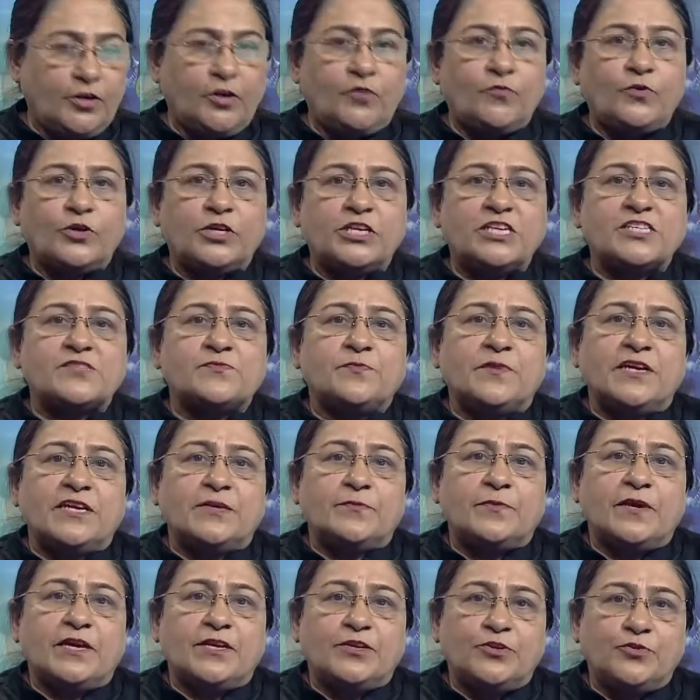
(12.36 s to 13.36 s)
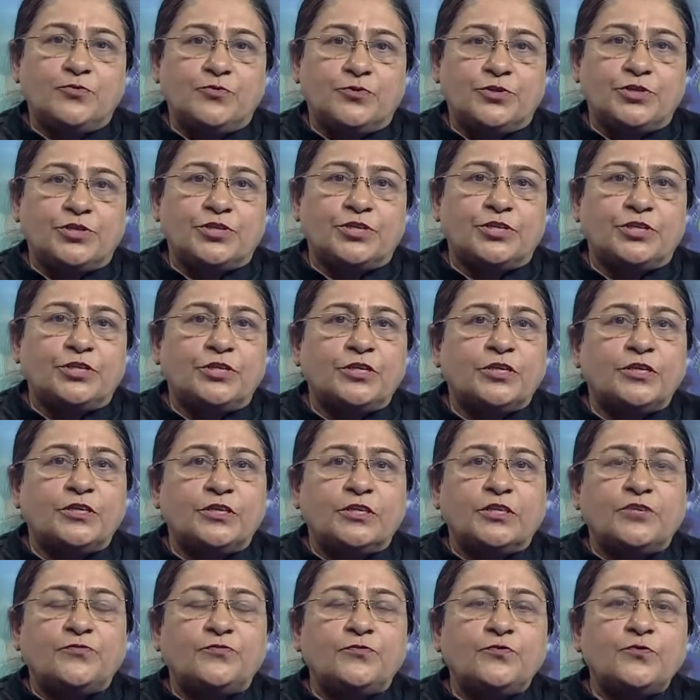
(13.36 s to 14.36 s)
Now what is meant by nutrition?
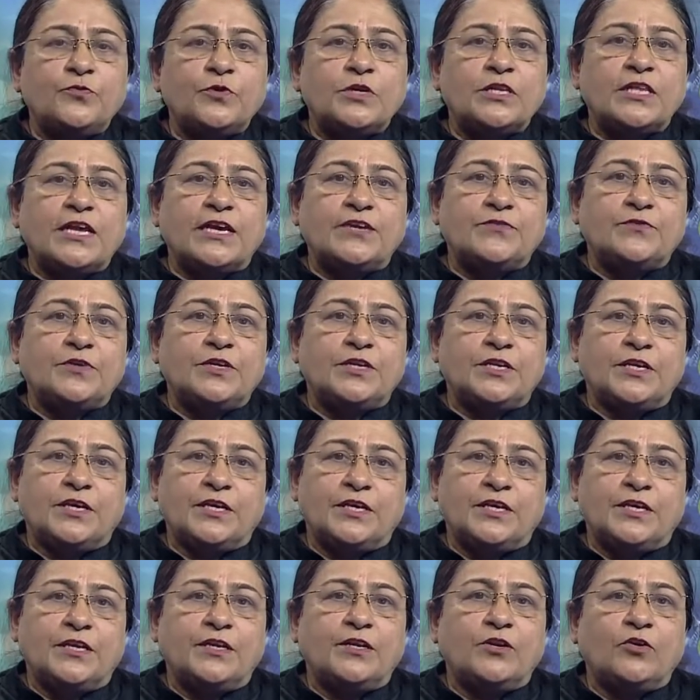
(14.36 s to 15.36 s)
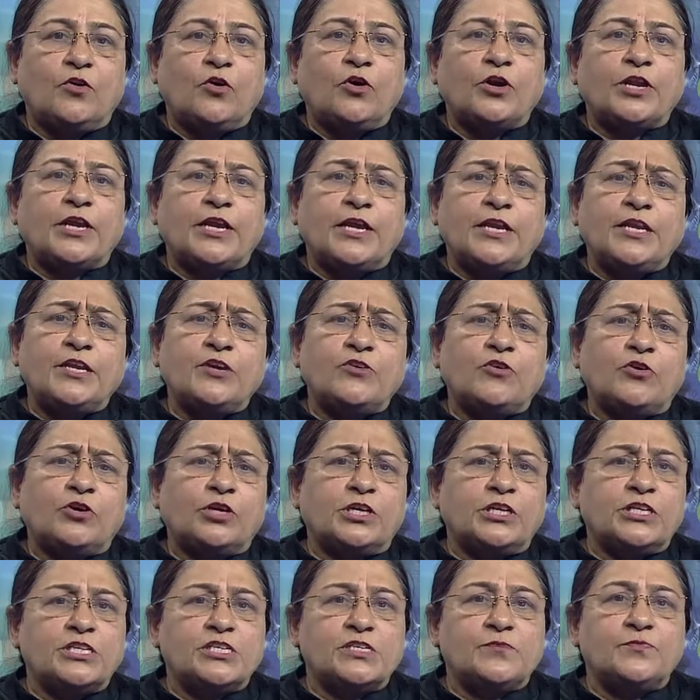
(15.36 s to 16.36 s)
The food that we take in or any
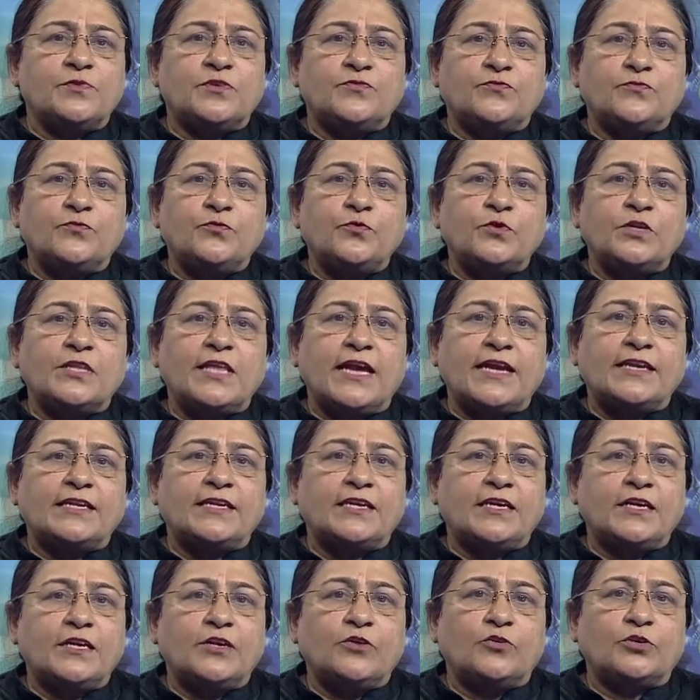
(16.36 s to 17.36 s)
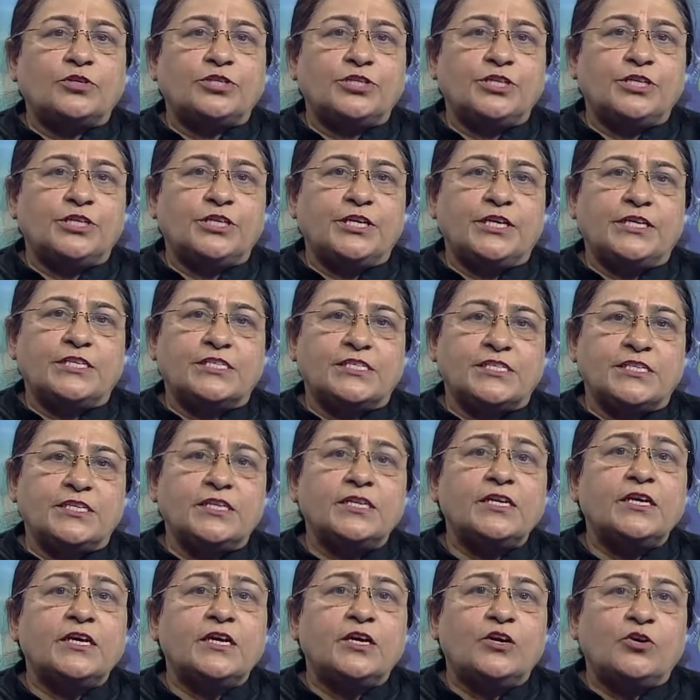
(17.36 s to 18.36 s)
organism, the food that he or she takes
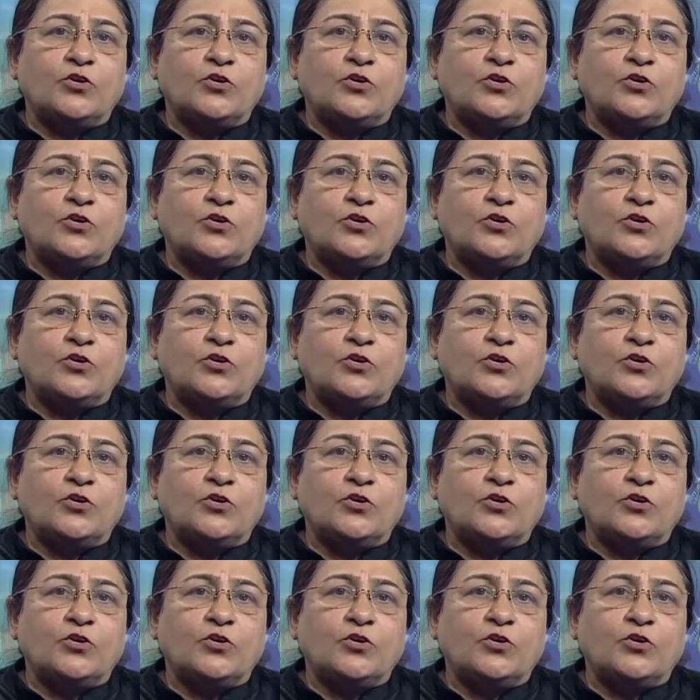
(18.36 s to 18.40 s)
in